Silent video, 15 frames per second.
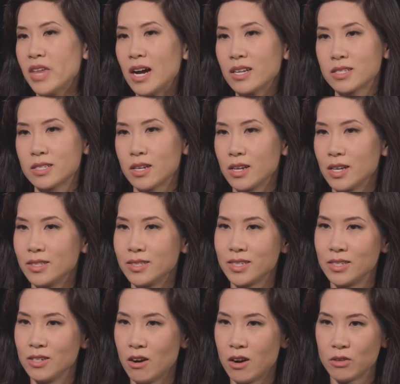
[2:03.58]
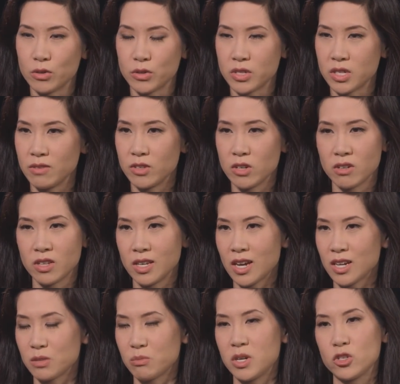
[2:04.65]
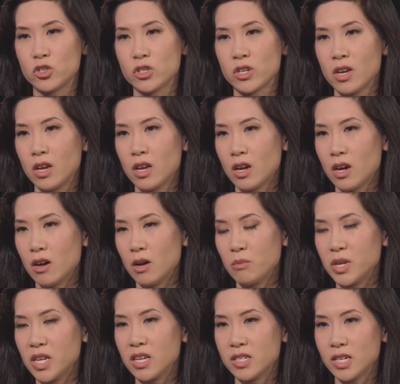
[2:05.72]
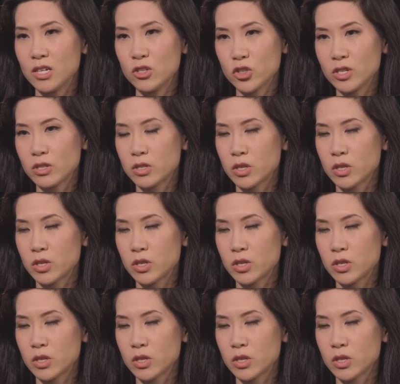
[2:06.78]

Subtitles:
that study did not receive nearly as much media attention.